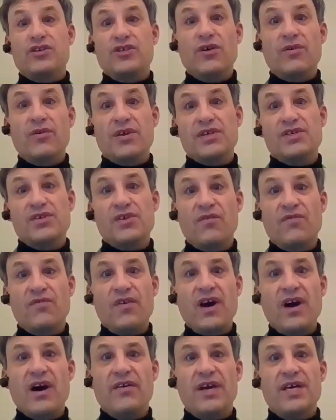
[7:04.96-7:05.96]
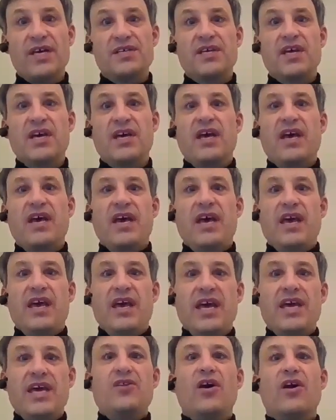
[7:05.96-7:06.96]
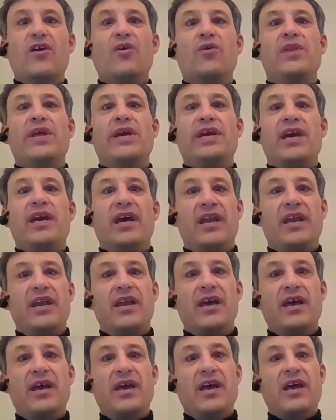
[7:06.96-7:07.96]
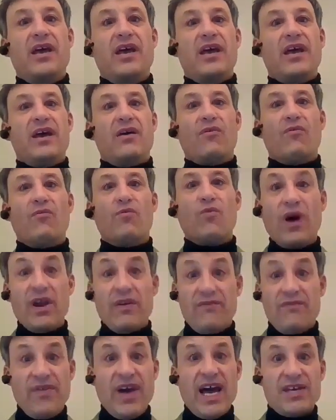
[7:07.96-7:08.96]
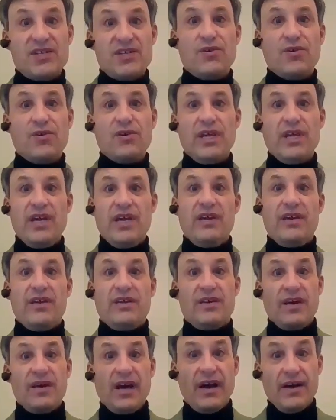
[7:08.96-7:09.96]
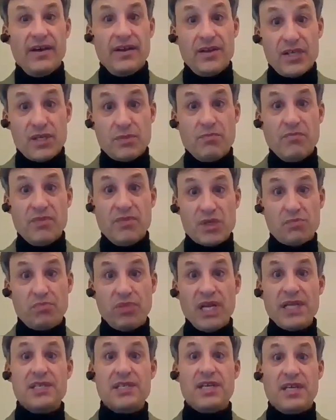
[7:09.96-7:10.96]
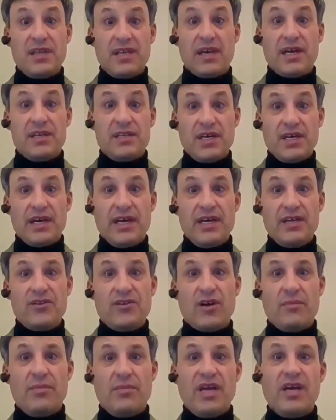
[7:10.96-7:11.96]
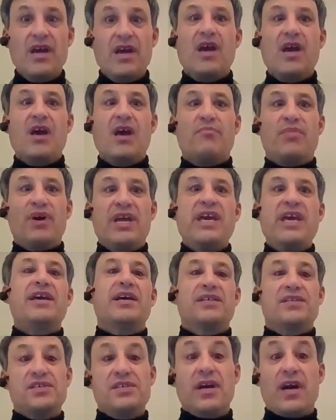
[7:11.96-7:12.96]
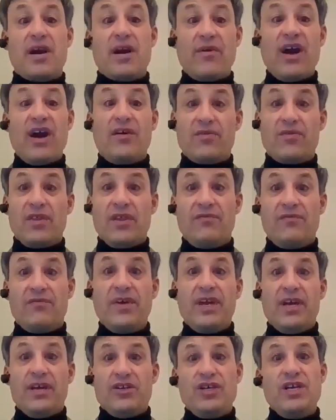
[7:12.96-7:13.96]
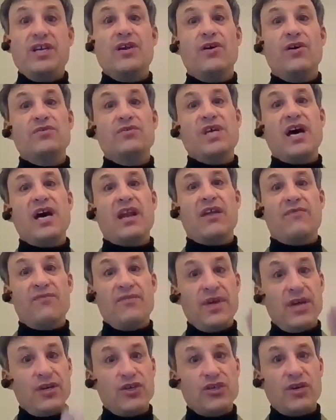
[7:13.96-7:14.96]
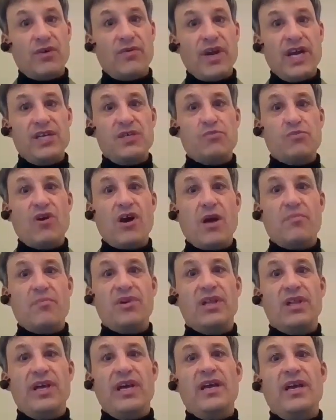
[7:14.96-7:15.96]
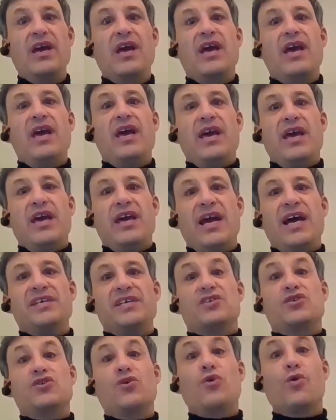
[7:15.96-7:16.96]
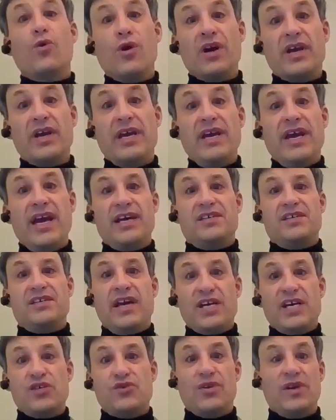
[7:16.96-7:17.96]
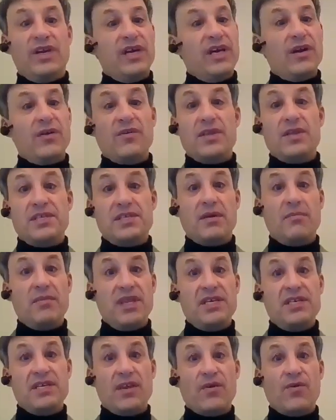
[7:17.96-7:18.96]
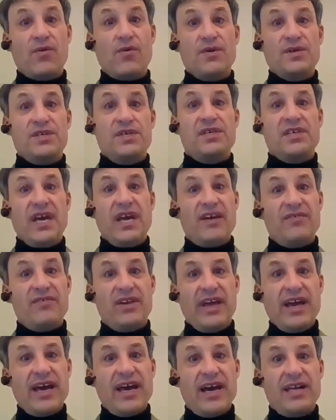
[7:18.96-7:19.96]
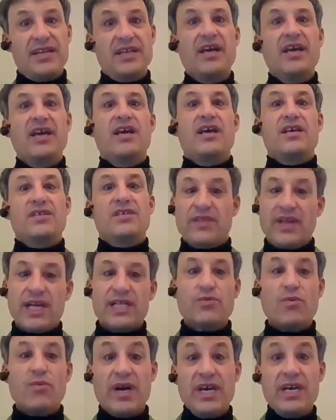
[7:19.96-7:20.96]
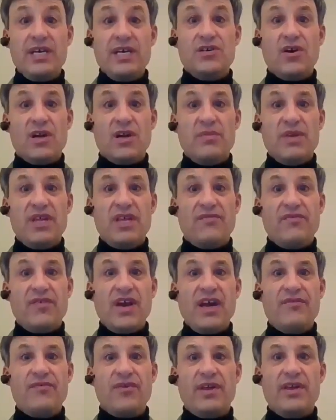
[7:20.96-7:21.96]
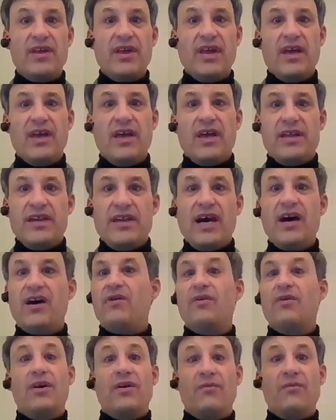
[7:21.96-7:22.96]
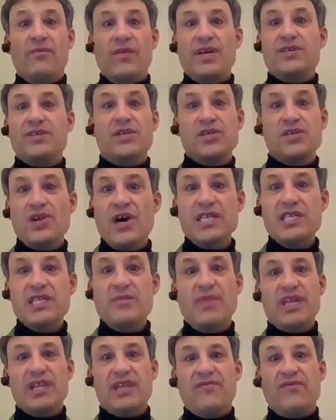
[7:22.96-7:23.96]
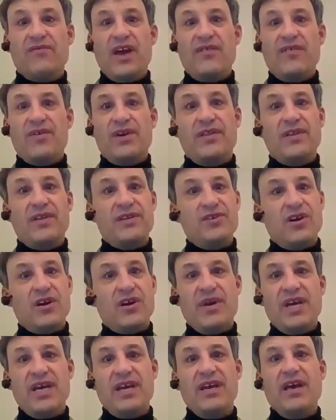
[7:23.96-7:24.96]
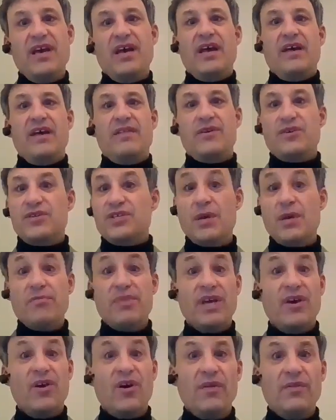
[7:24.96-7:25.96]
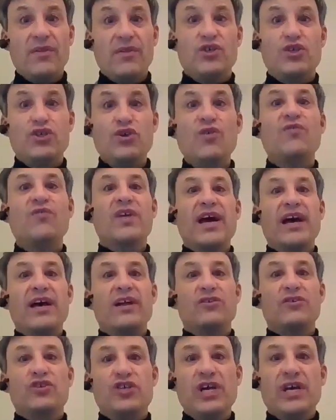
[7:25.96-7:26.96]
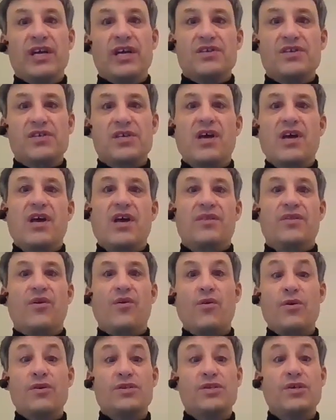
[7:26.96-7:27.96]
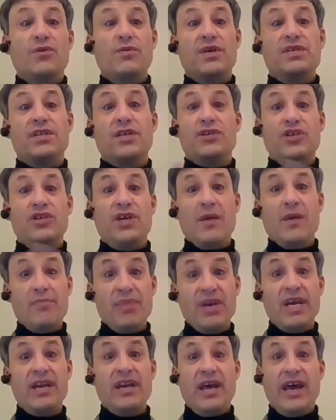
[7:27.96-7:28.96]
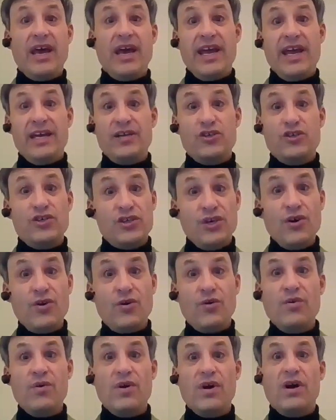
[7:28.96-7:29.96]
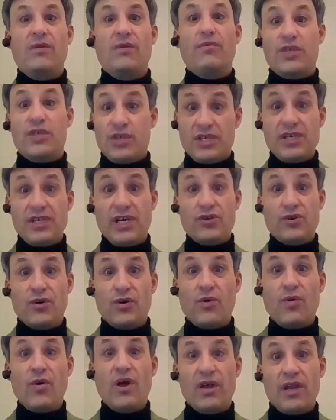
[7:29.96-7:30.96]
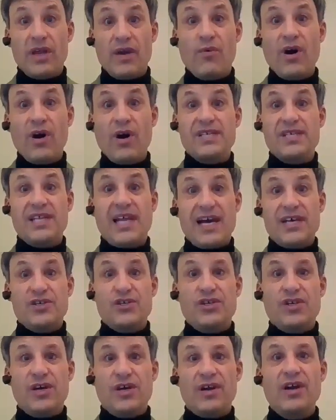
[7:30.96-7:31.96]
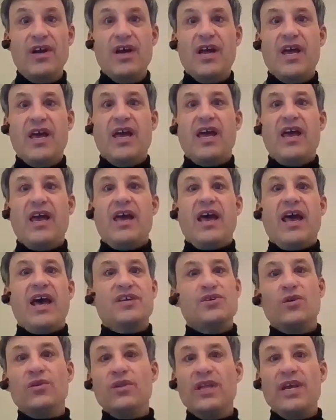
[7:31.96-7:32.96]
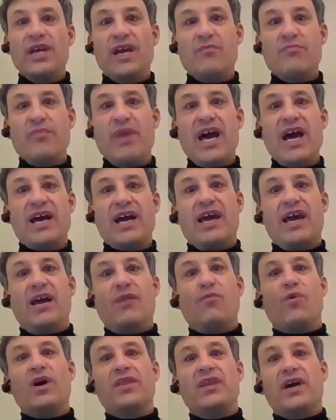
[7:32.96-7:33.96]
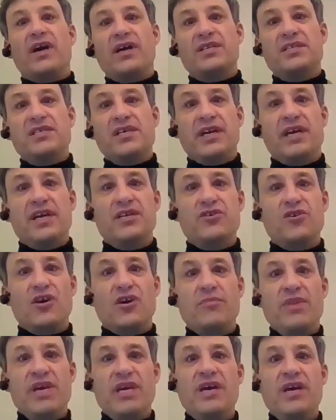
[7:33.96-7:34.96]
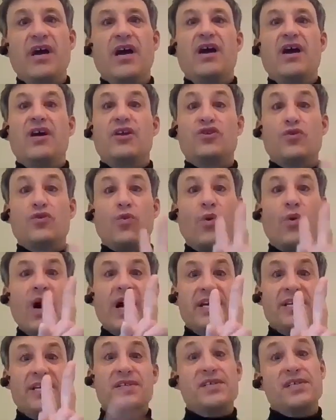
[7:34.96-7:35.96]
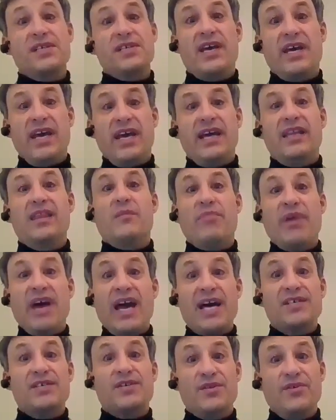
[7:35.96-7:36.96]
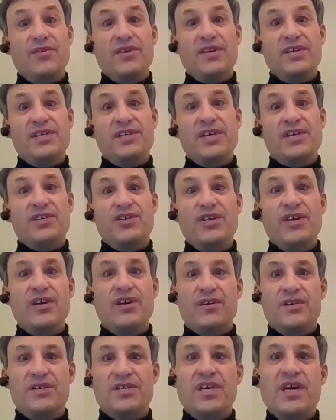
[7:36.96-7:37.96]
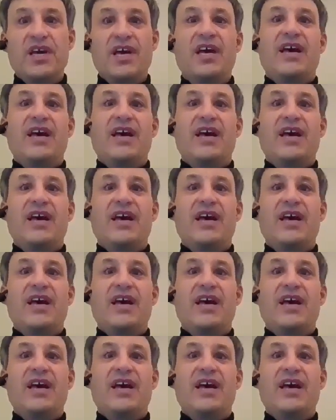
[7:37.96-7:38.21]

shown us so far is he not only can run fast early splits in the Kentucky Derby, but he can stick around for the finish. He knows how to finish a race properly. He has a torque. He has an extra gear that some of these other horses haven't had. So that's why he's going to be the favorite. Now, reasons not to bet the favorite in the Derby, there's something called the juvenile jinx. The horse who is the champion at age 2, which Essential Quality was last year, has only come back and won the Kentucky Derby twice in the past 36 years.